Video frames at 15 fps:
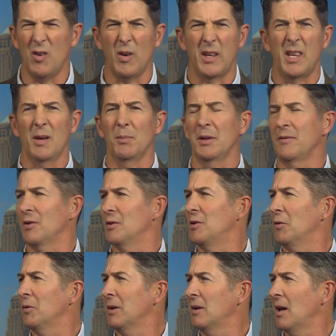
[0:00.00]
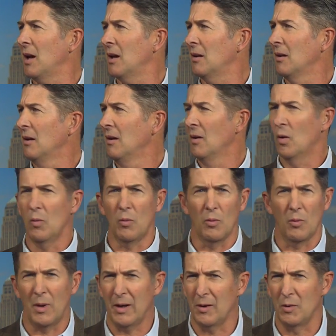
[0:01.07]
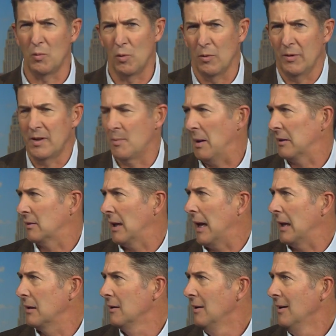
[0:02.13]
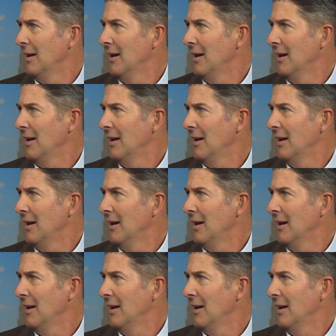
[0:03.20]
Oh, I can't believe you're doing that. Why are you worried about that?